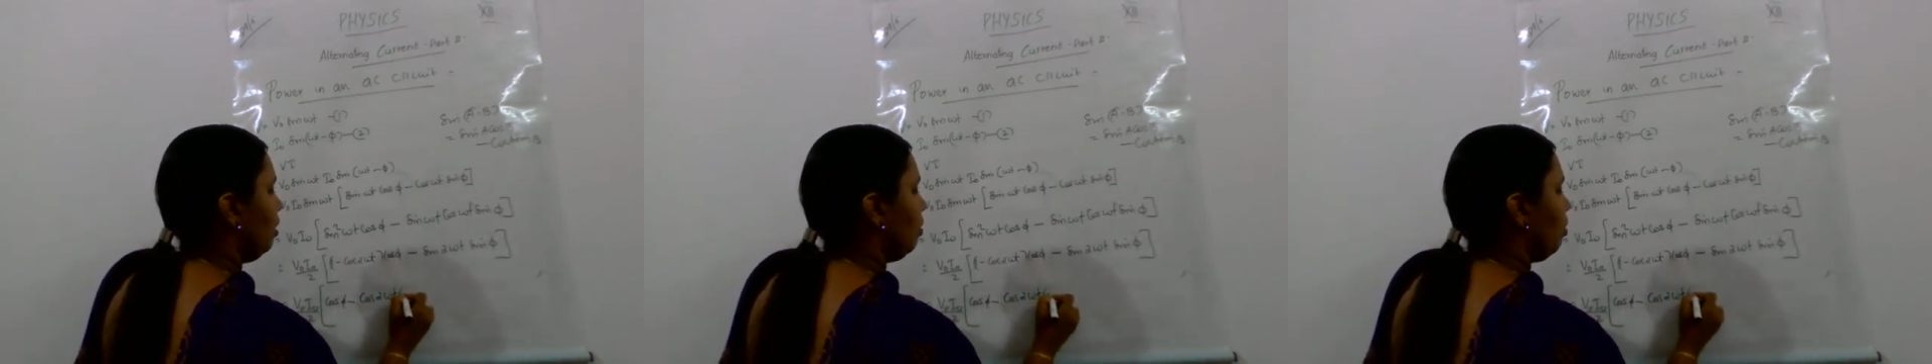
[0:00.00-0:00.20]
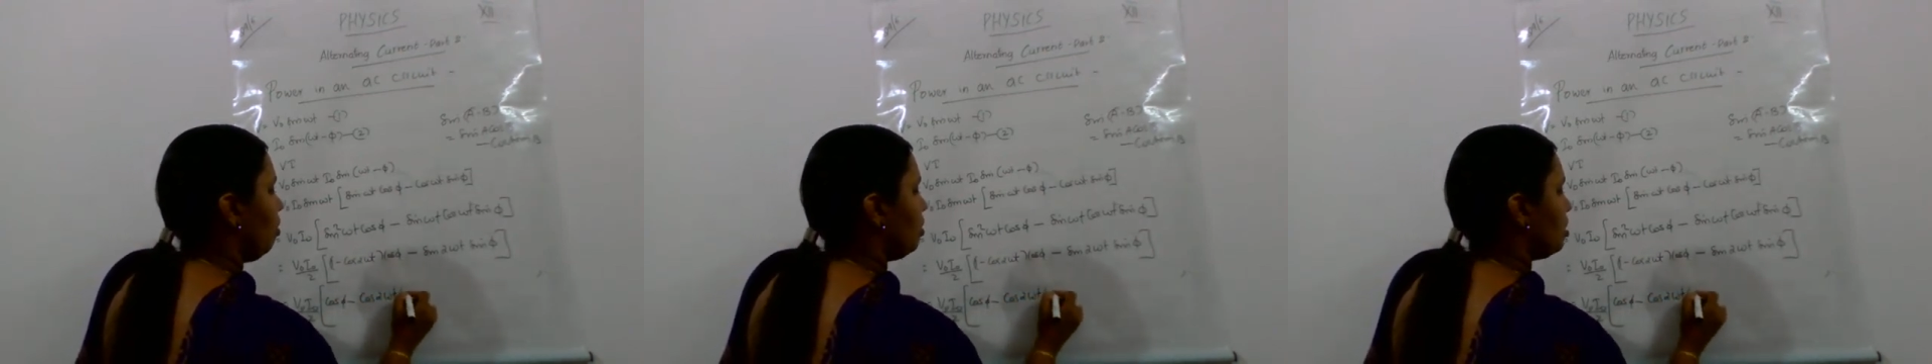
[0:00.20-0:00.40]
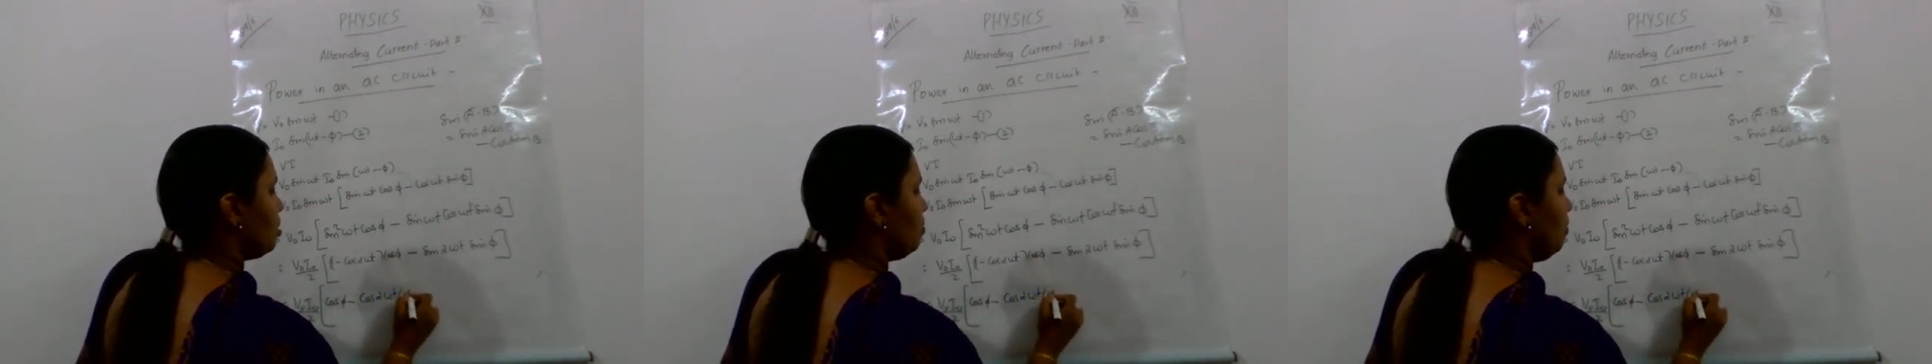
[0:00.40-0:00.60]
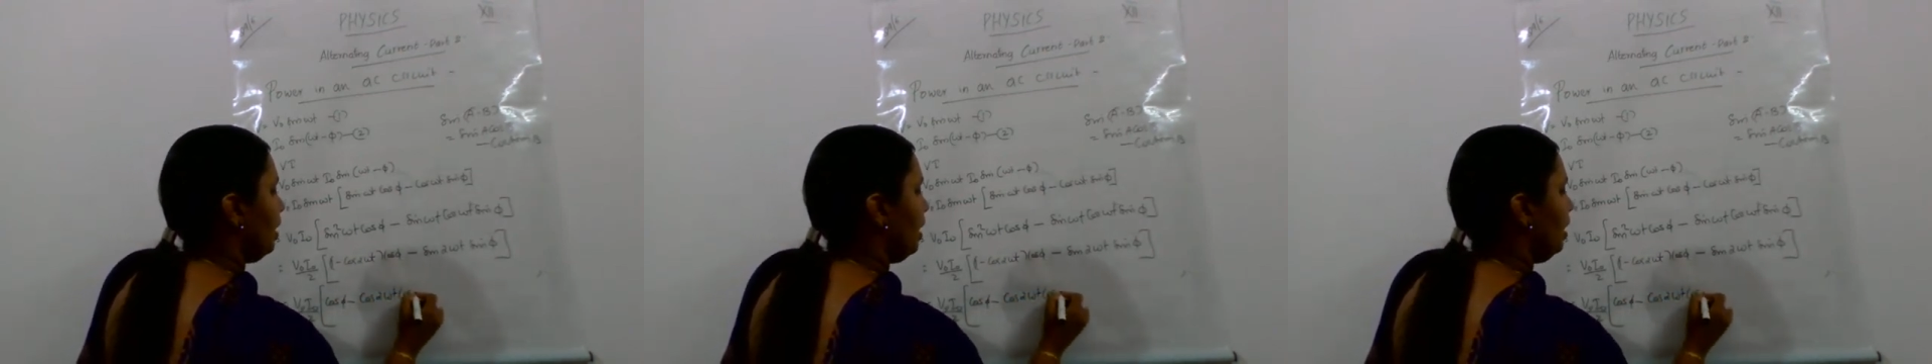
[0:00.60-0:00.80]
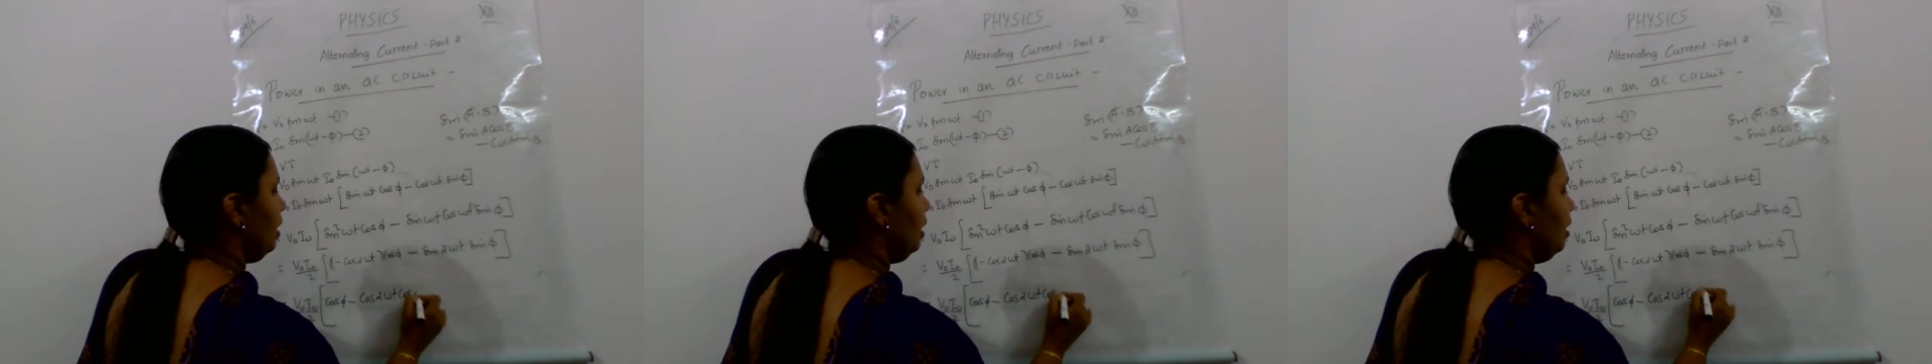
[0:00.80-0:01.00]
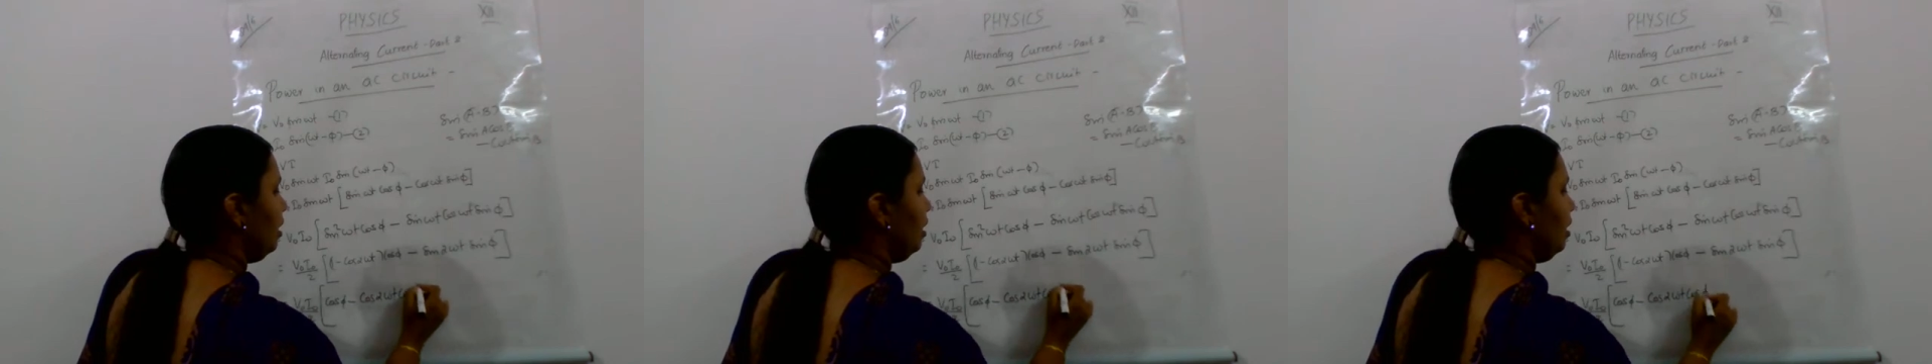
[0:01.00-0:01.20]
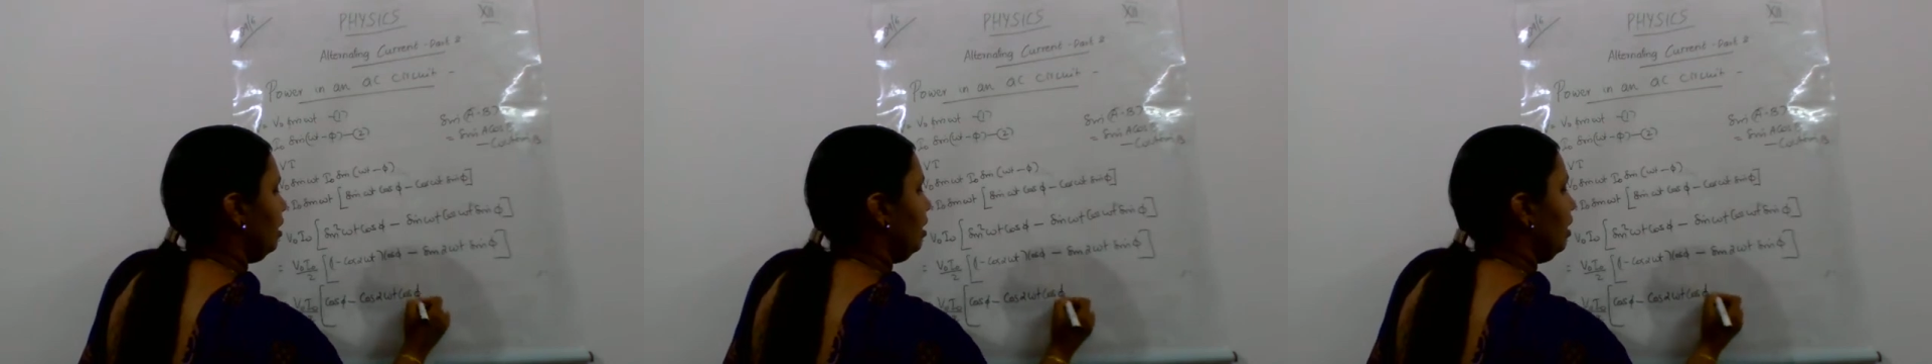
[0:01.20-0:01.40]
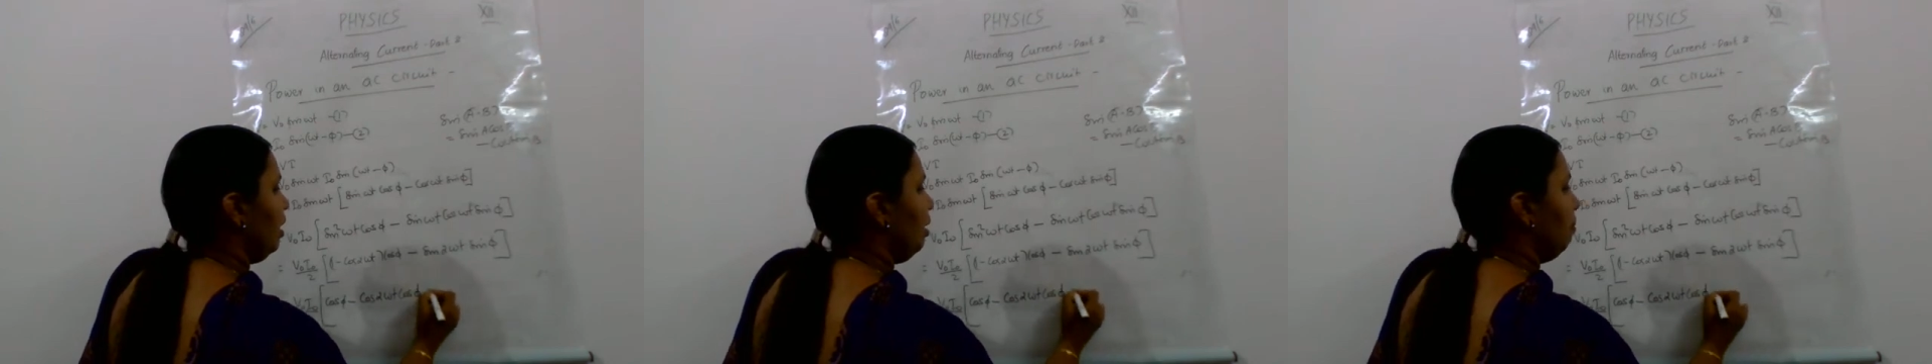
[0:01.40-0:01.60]
cos 5
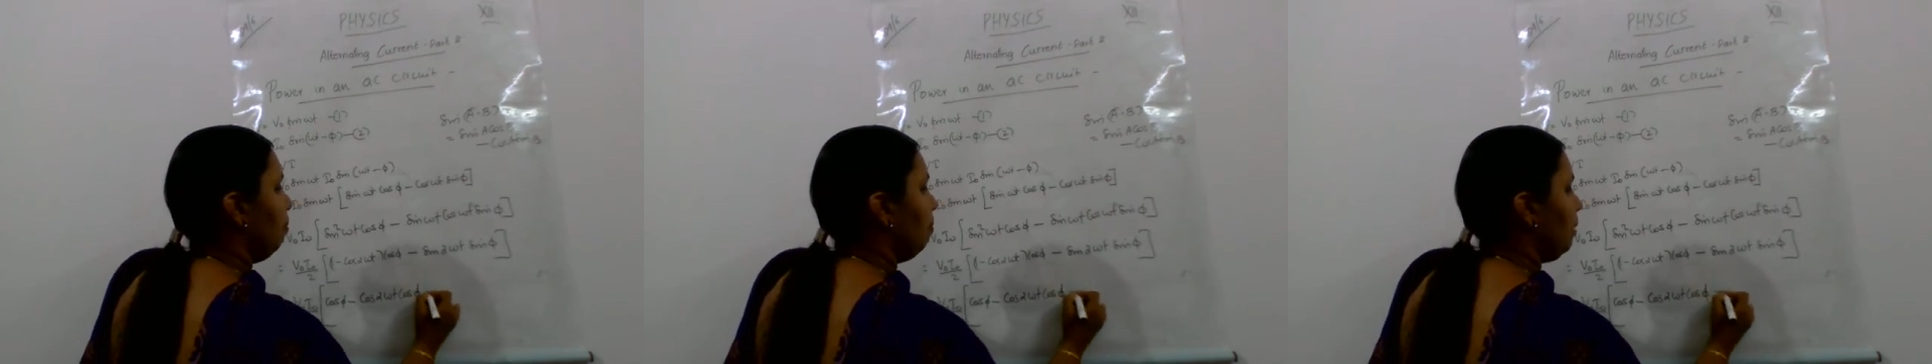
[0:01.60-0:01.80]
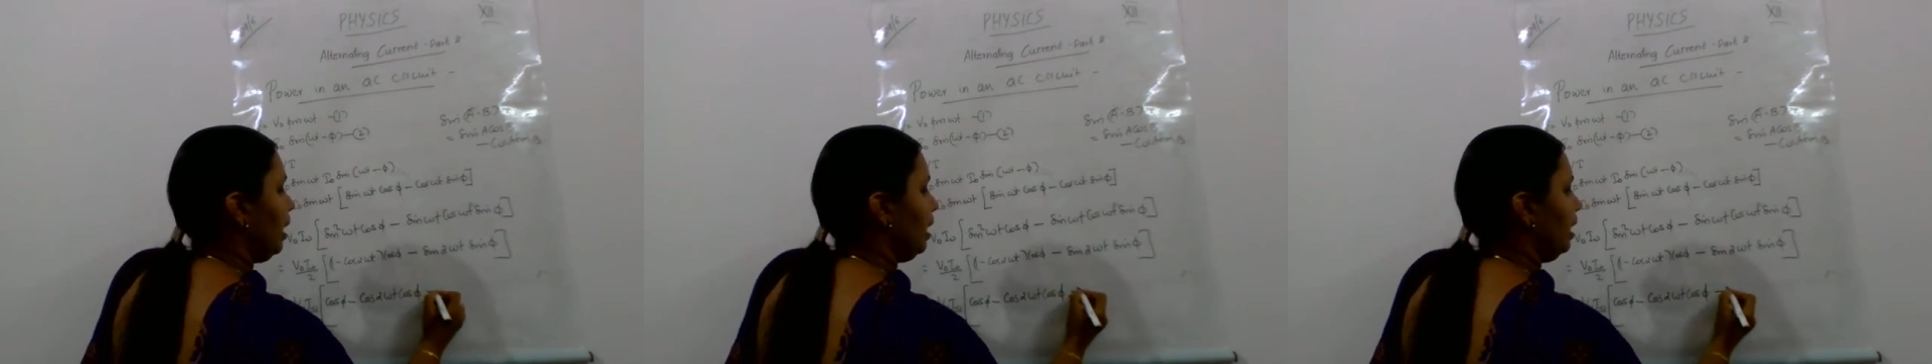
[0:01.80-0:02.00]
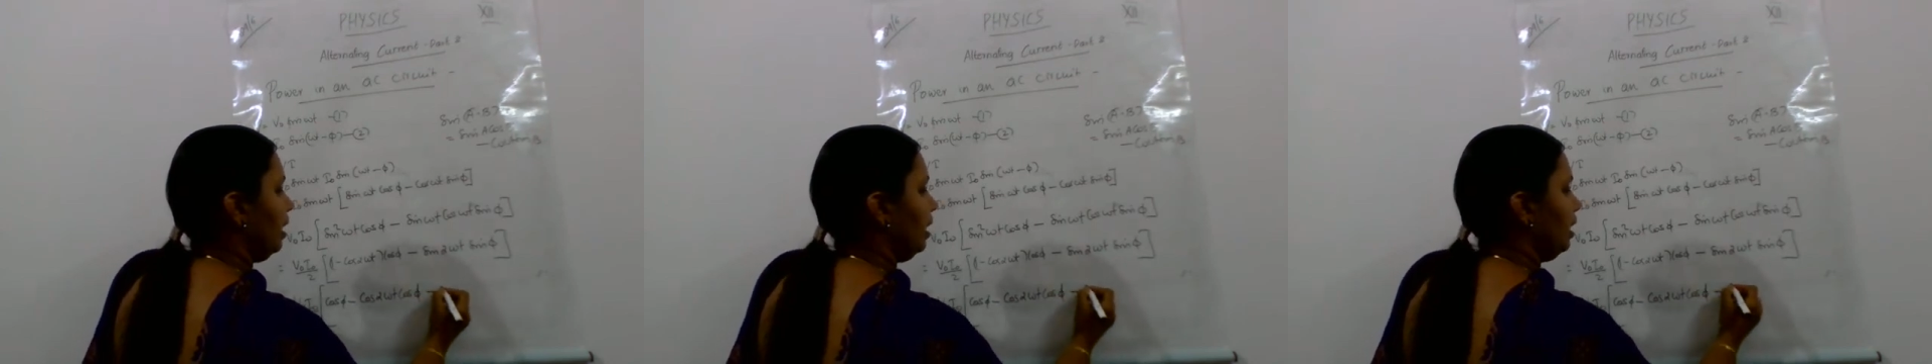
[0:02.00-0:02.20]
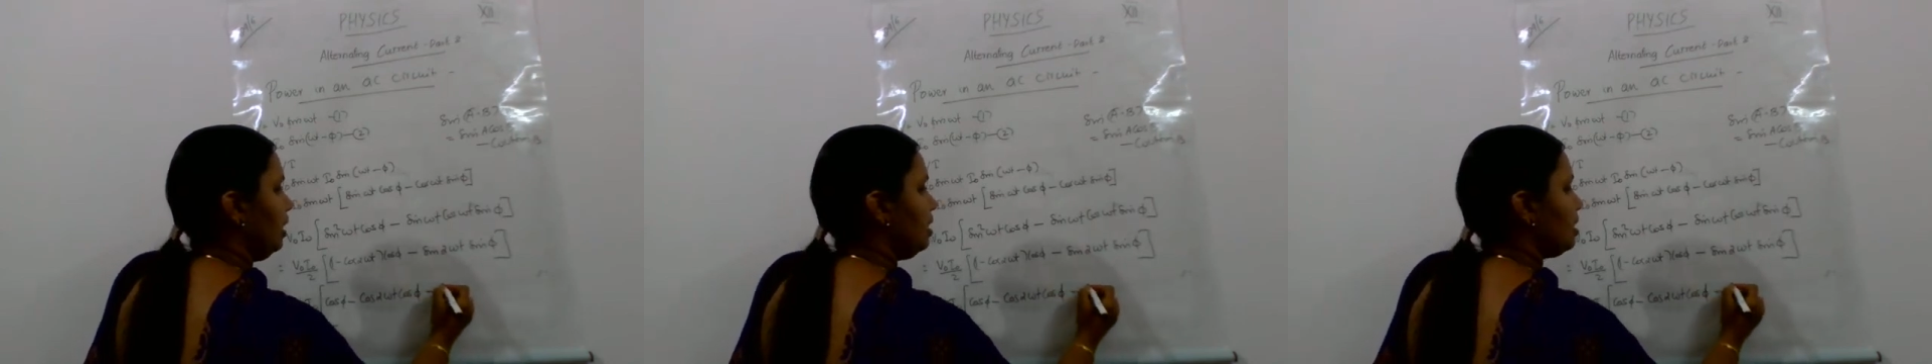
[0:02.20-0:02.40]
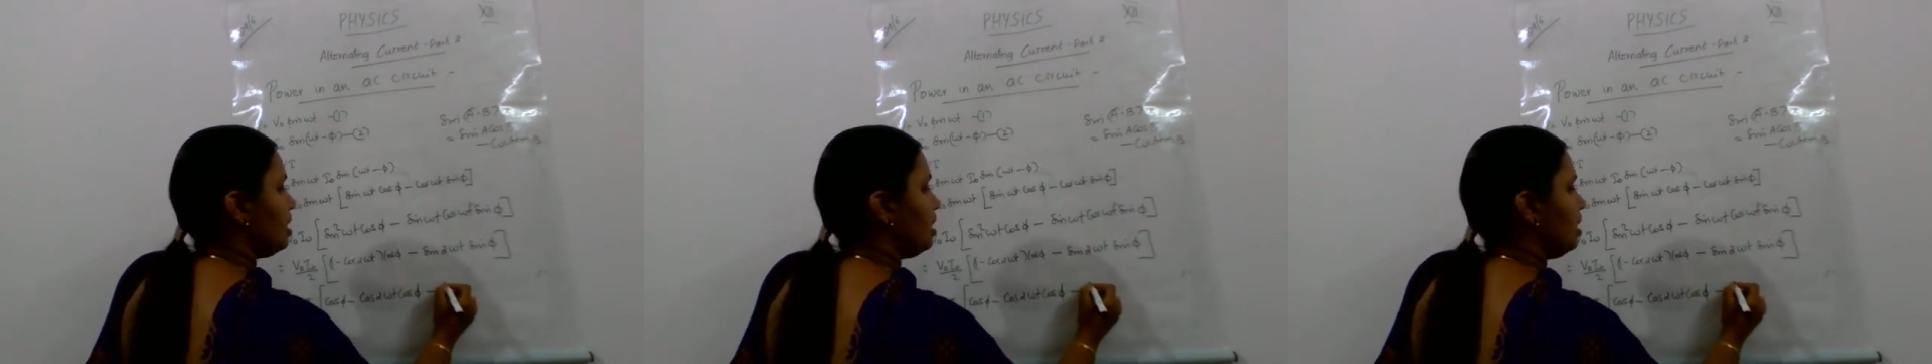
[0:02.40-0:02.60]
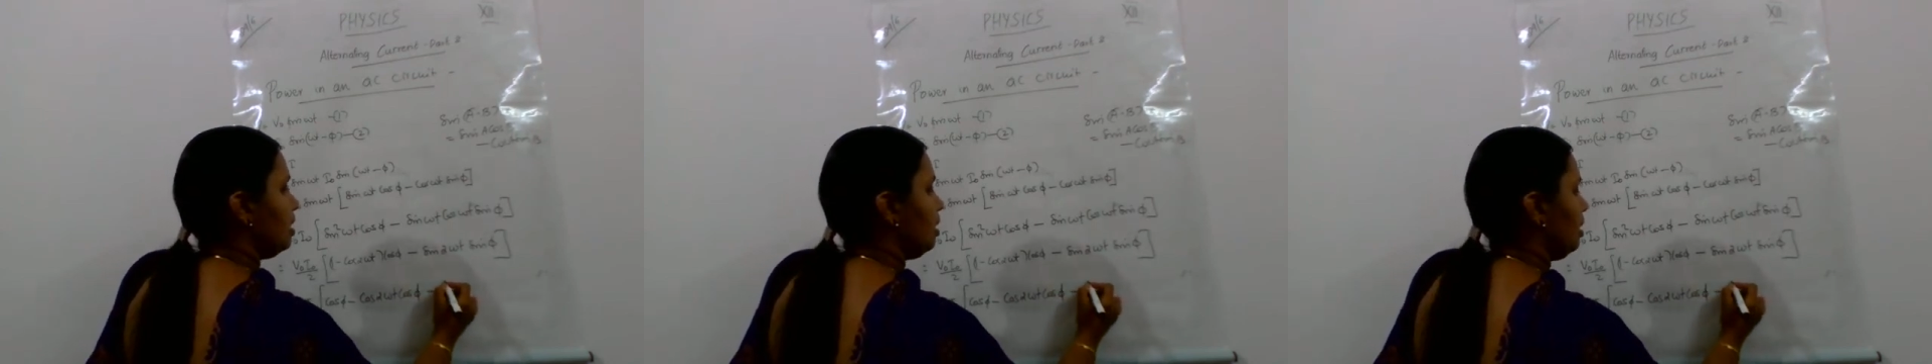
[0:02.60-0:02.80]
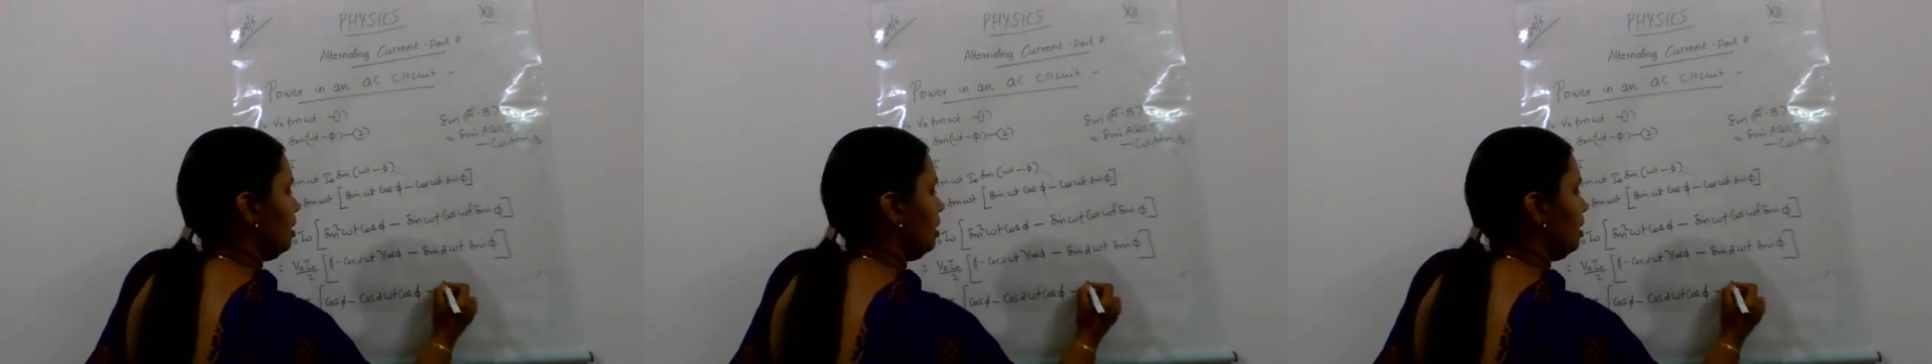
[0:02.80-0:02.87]
minus